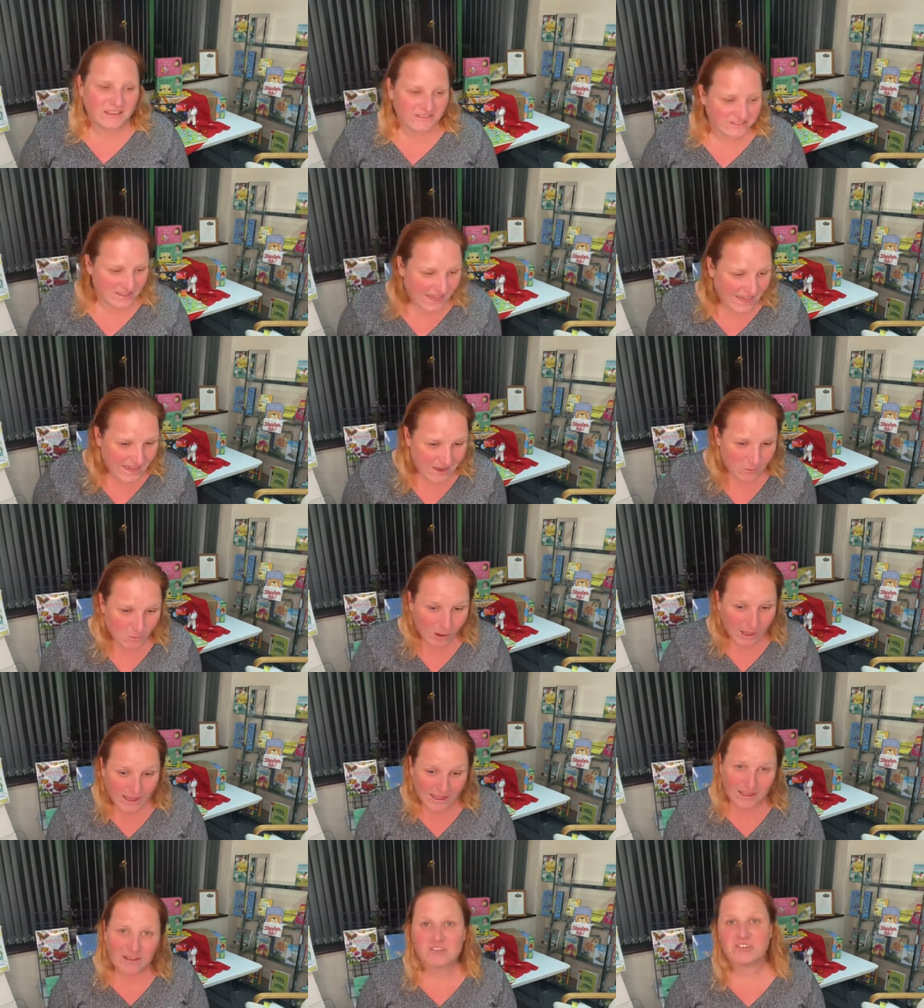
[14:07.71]
Say,
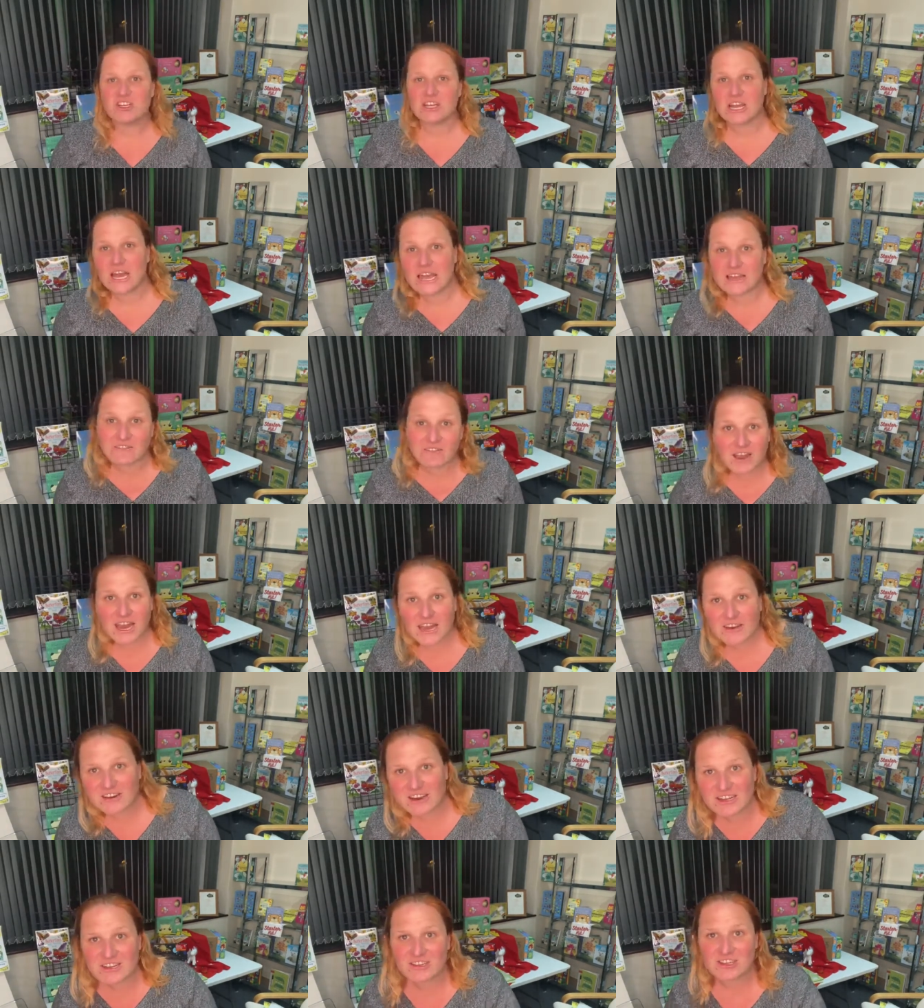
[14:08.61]
wow, do you like
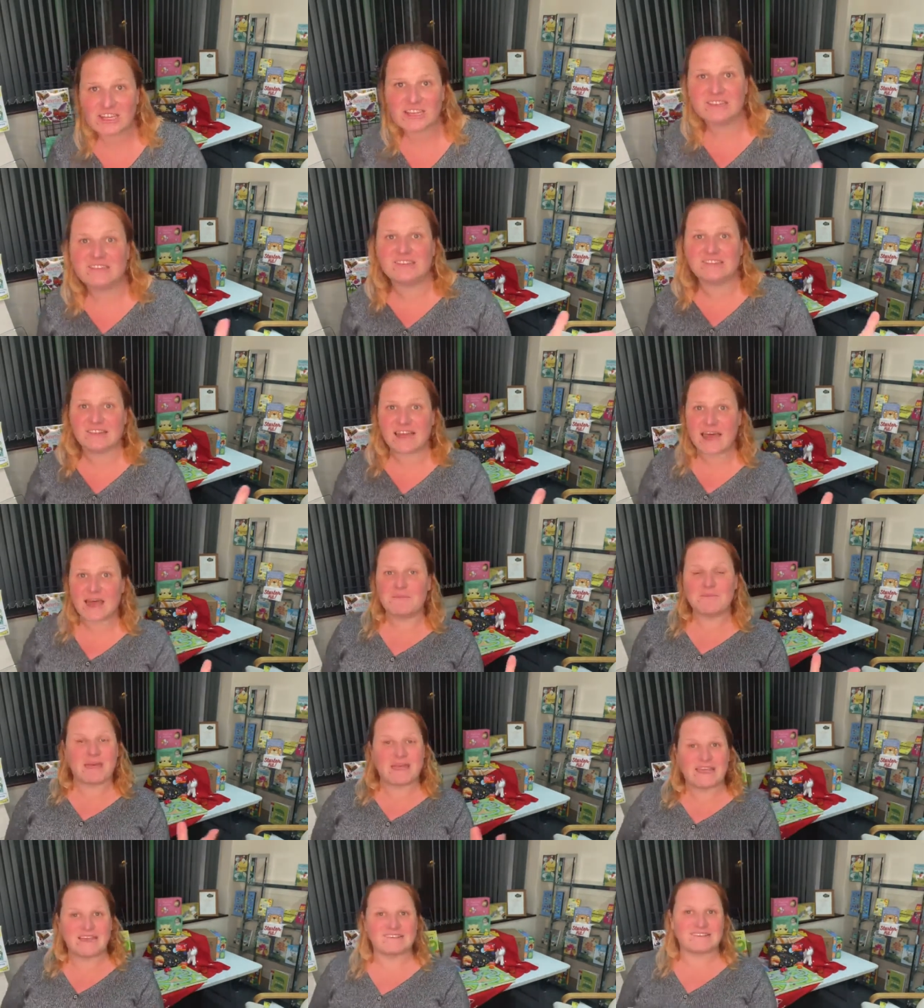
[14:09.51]
fire engines? Is that
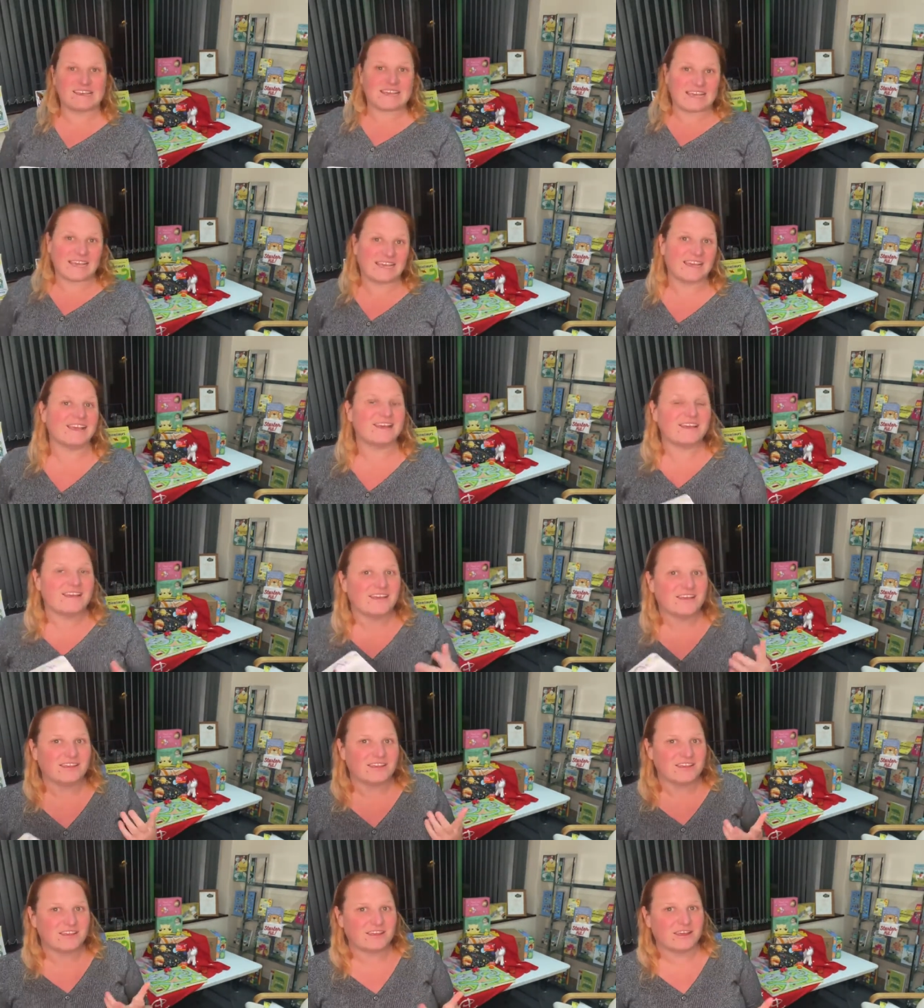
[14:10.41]
amazing?
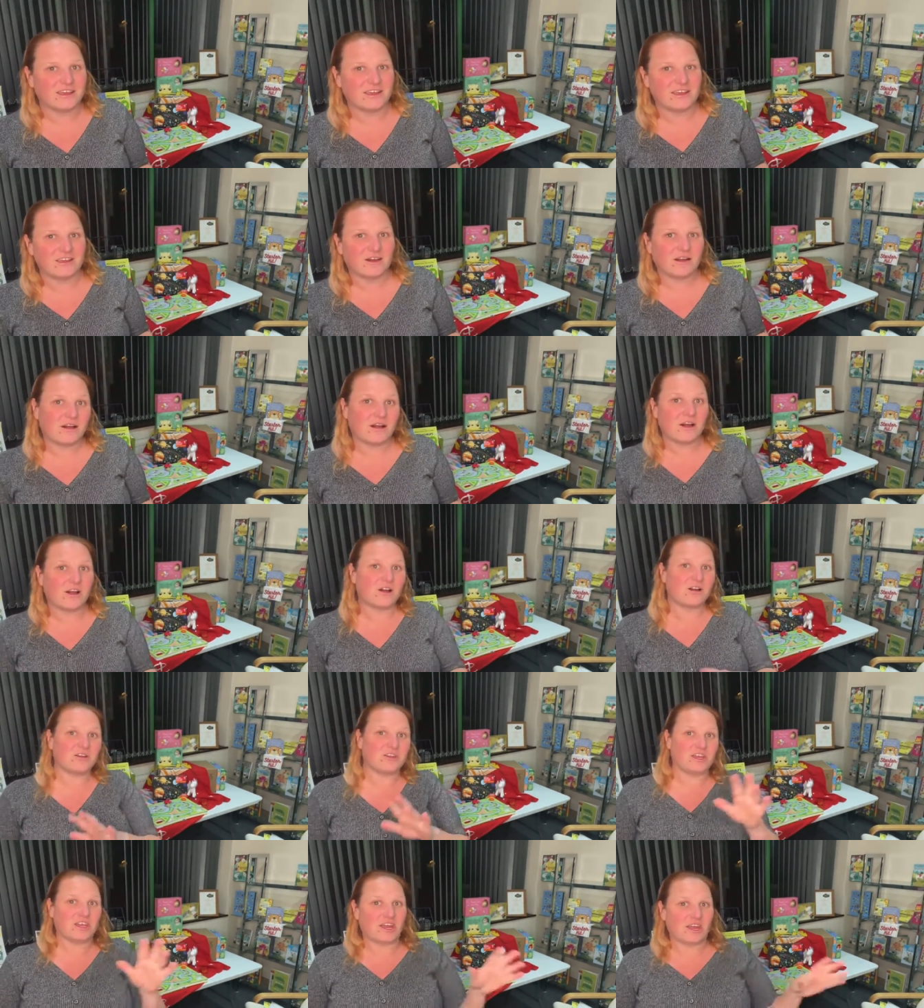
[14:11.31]
You know,
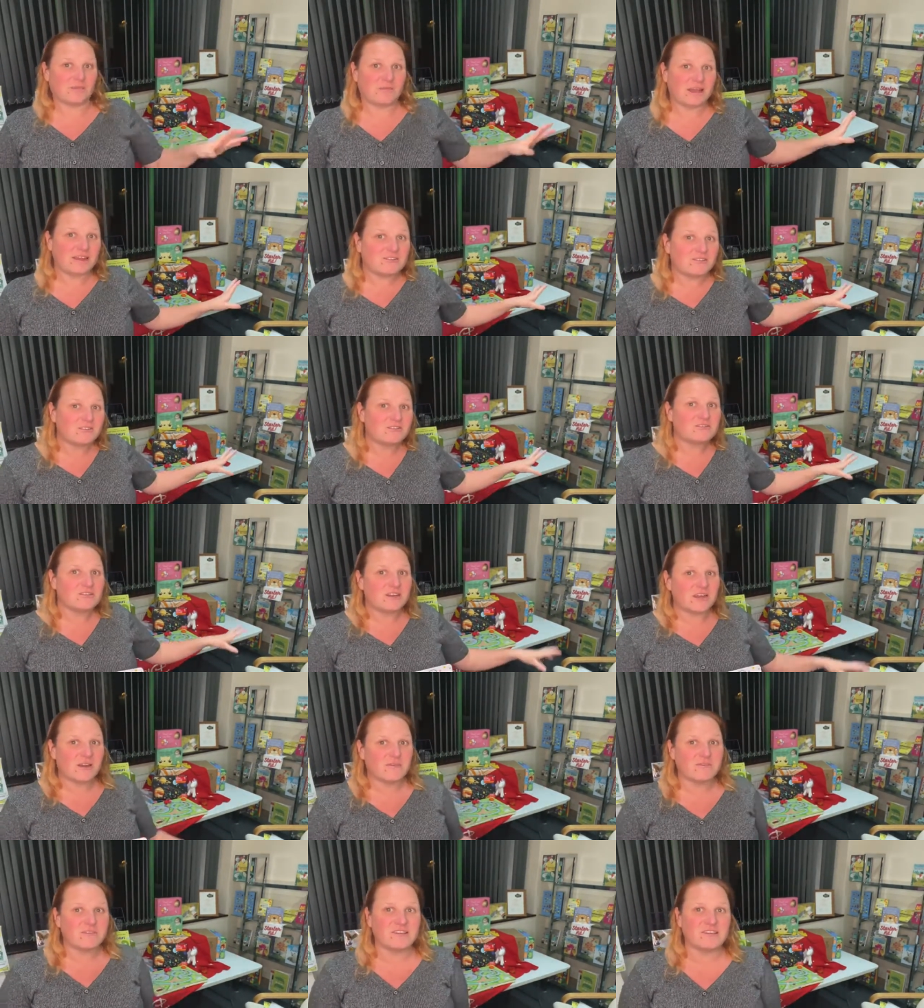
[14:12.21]
oh, you know, my daughter
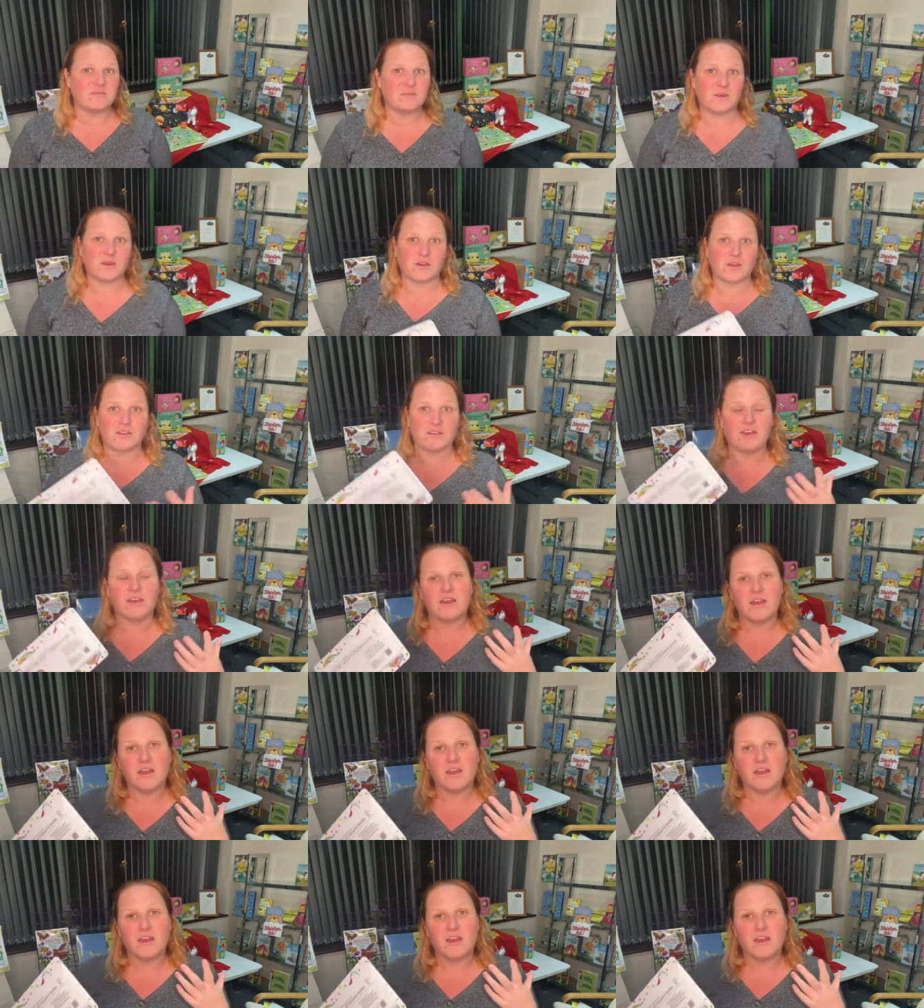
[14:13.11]
loves these books.